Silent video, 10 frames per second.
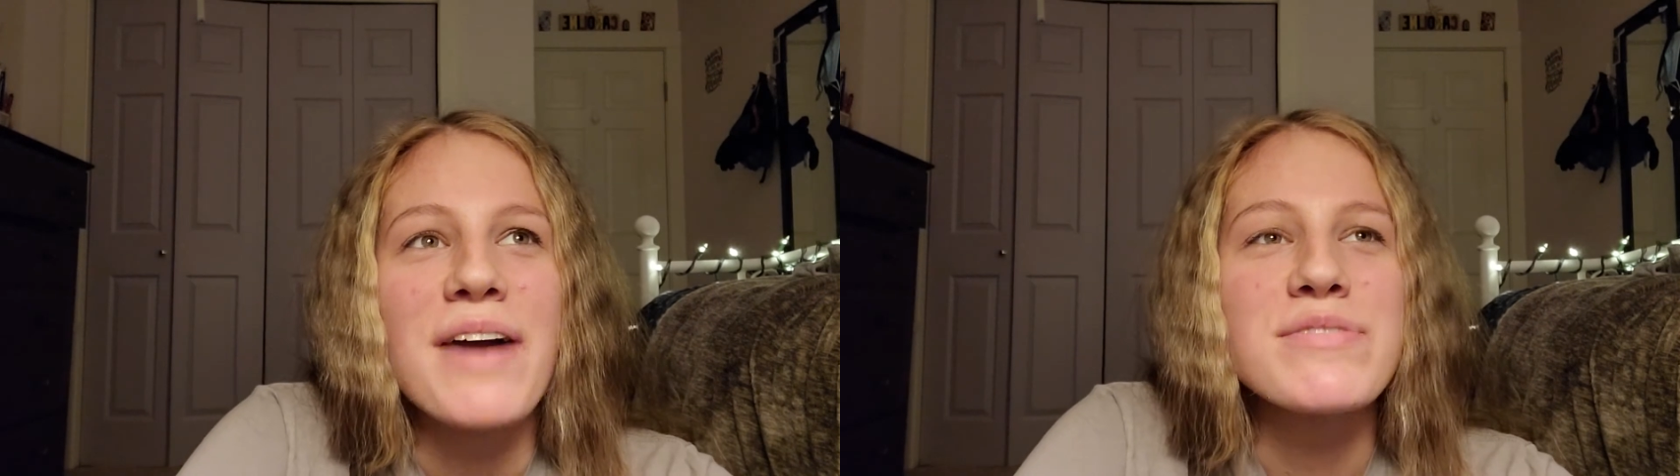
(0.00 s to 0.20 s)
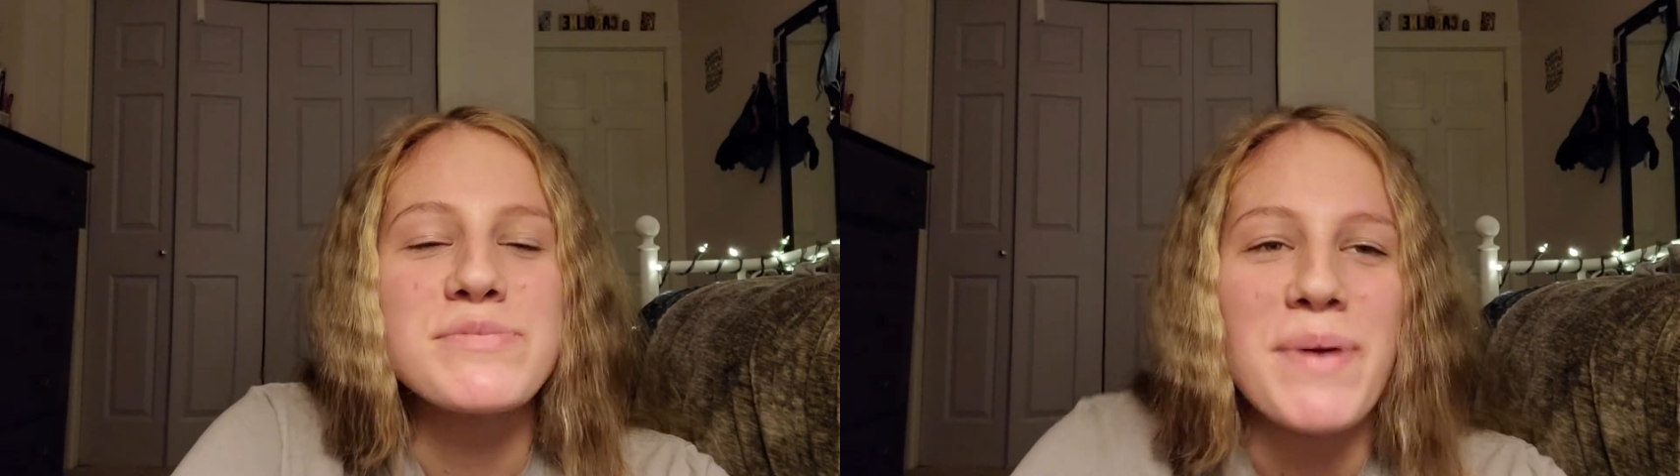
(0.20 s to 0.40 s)

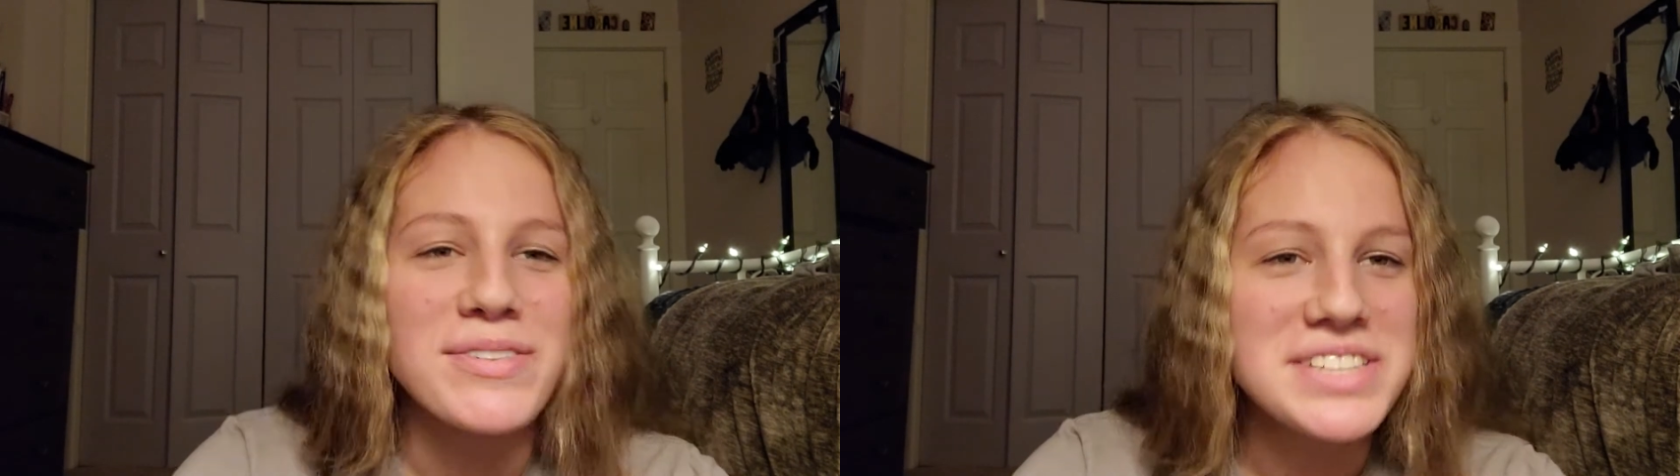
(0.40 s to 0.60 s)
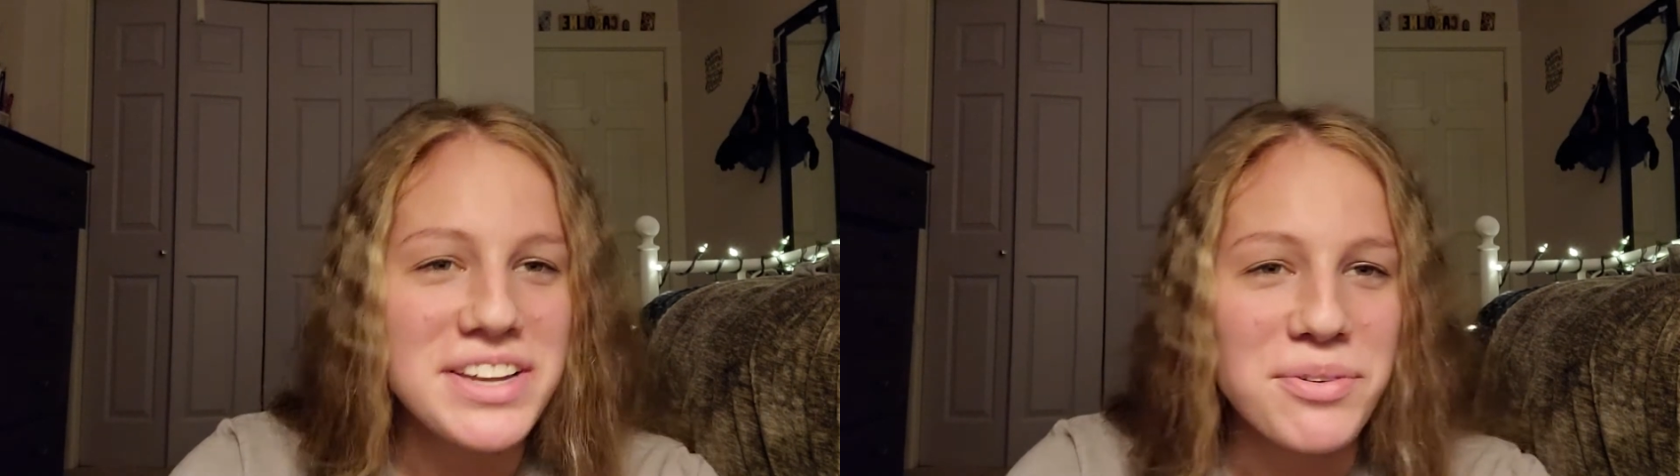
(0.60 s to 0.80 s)
was
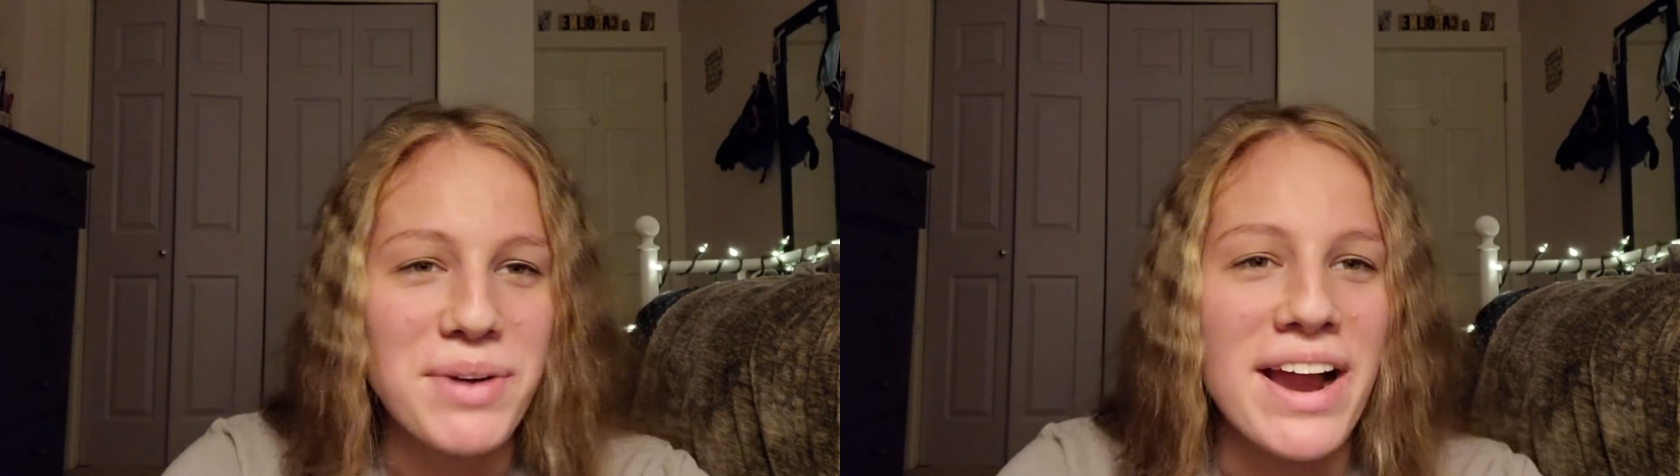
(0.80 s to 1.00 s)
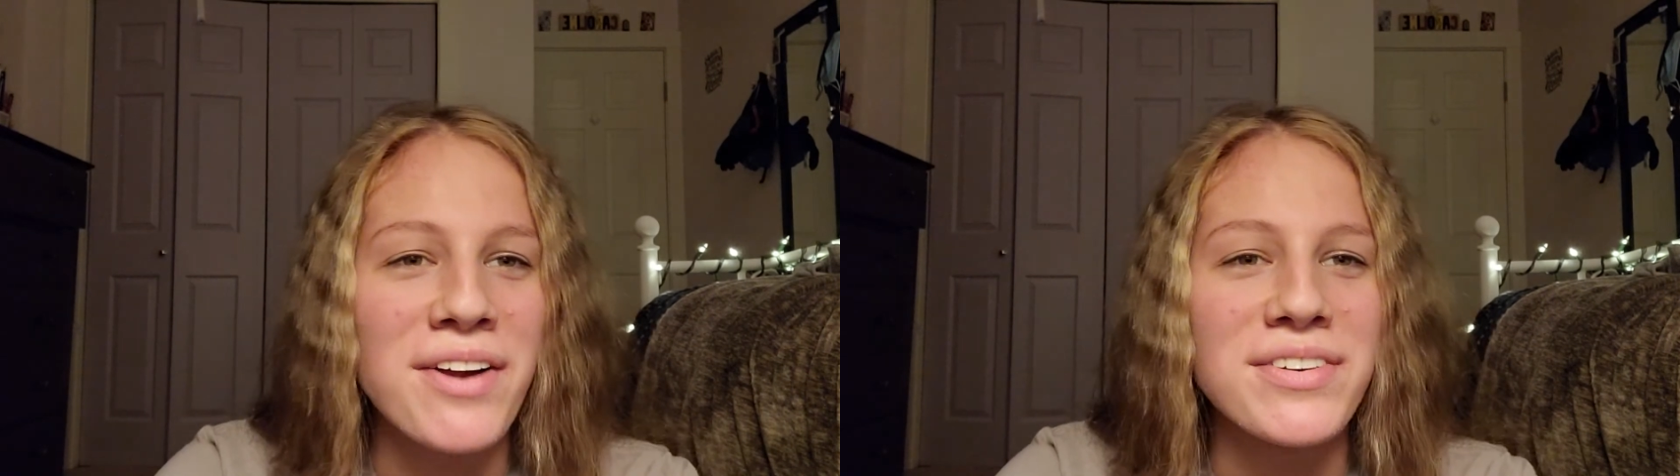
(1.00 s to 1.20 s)
bouncing it
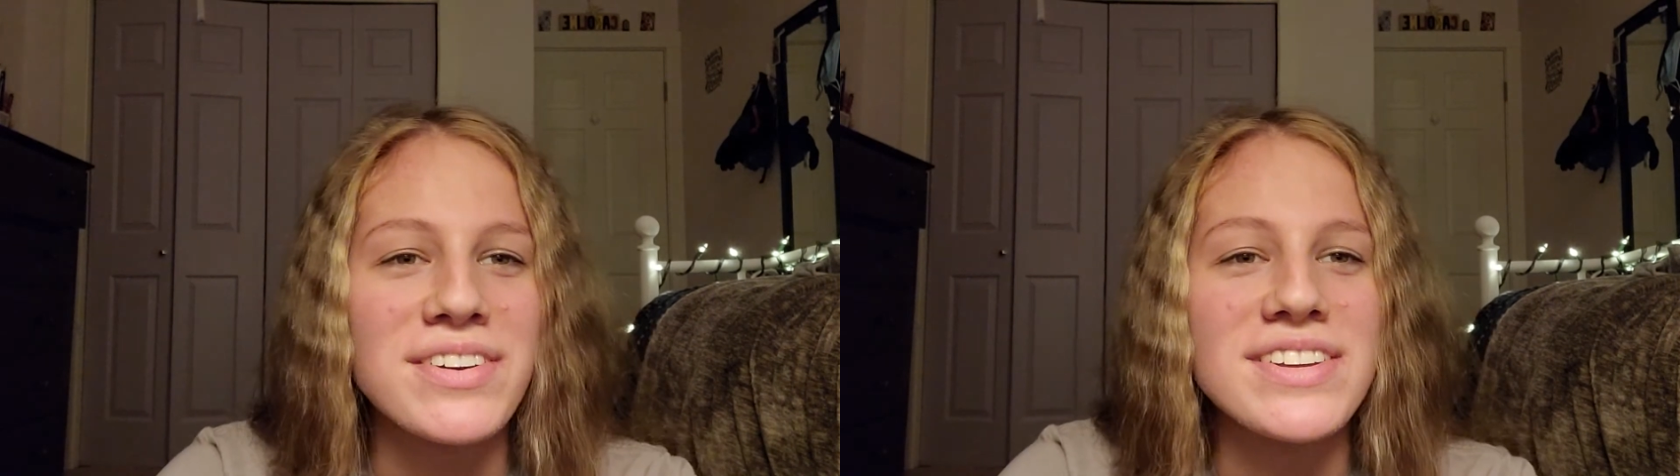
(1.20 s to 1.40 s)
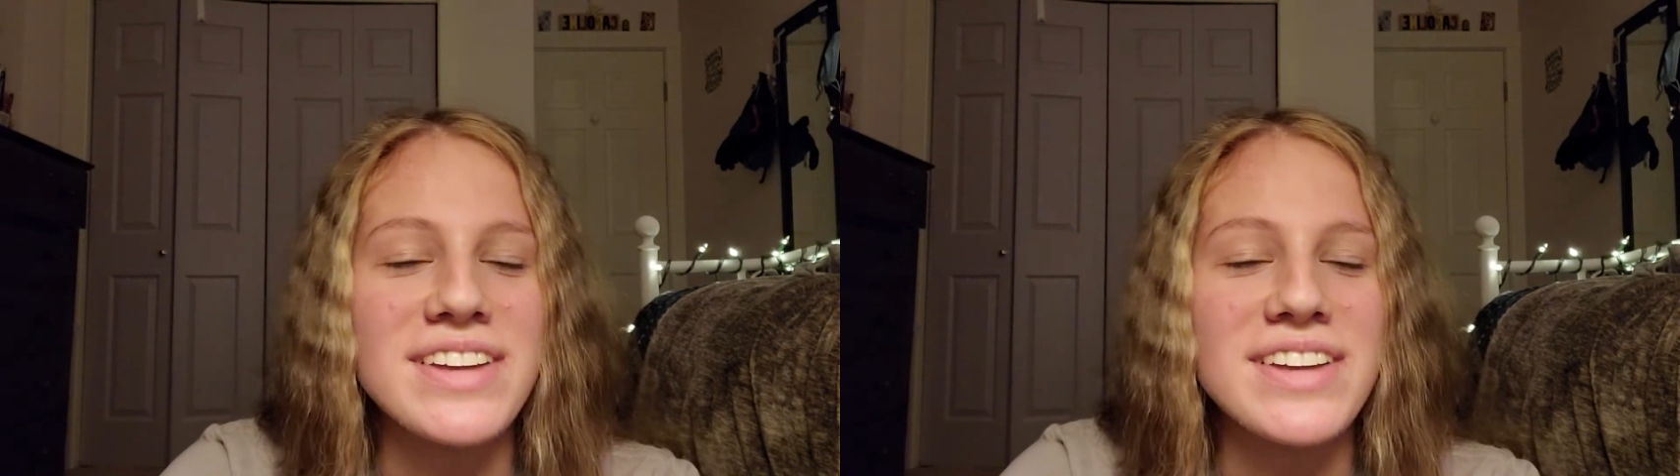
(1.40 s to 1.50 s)
around